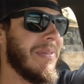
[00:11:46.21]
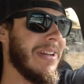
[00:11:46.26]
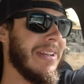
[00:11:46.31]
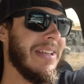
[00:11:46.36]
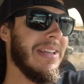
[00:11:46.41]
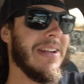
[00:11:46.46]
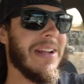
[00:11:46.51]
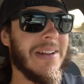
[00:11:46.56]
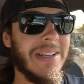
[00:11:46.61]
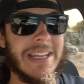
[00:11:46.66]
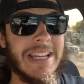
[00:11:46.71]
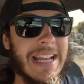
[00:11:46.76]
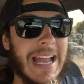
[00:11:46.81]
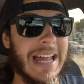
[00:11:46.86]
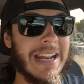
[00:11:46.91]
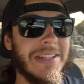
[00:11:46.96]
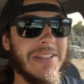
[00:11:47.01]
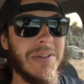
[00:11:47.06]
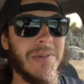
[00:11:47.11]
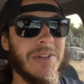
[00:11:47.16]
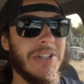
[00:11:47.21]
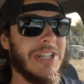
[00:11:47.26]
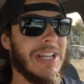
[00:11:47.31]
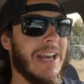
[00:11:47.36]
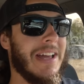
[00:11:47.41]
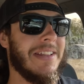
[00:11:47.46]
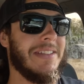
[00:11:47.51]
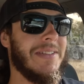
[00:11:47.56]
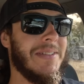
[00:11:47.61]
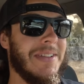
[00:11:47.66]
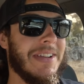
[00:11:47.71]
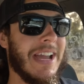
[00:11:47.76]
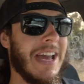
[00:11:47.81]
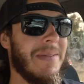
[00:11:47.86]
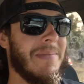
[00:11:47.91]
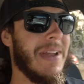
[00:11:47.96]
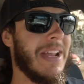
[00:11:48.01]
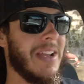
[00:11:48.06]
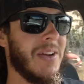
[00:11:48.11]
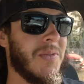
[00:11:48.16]
But you know, you got to do what you got to do. You got
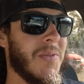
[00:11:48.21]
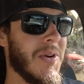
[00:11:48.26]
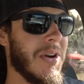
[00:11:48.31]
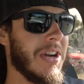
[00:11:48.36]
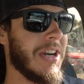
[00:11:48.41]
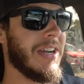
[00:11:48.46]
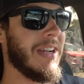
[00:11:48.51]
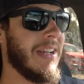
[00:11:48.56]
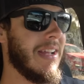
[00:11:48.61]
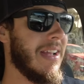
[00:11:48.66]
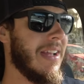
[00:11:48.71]
to make it work.